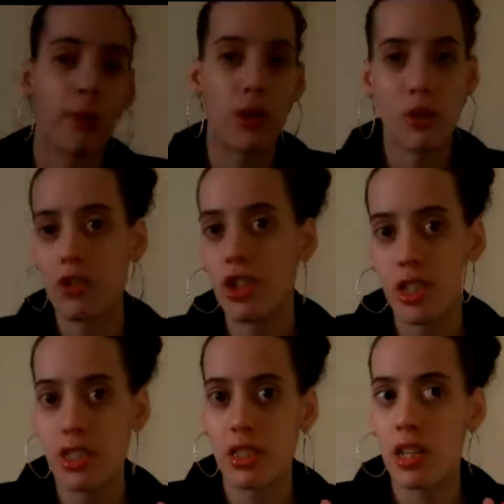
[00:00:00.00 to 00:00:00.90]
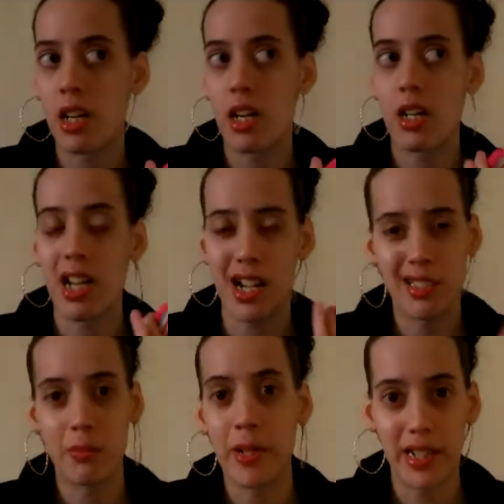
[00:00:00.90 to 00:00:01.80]
purchase
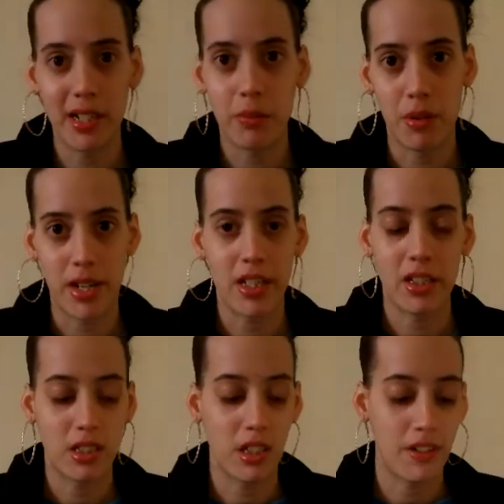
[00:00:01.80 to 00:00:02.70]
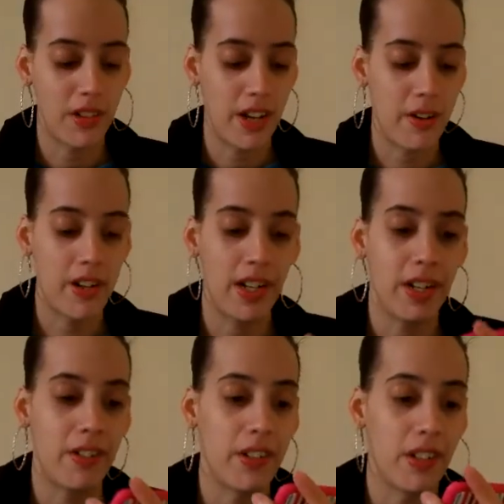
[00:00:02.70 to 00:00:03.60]
cosmetic products on there and
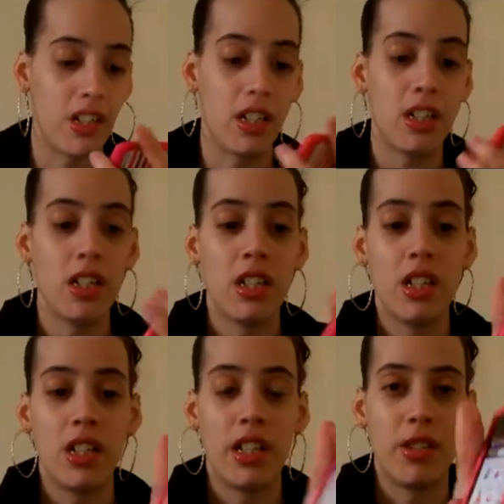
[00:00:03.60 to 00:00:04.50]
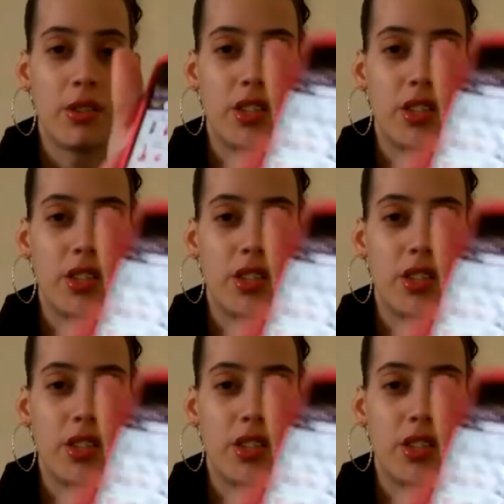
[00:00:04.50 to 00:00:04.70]
everything. Now, you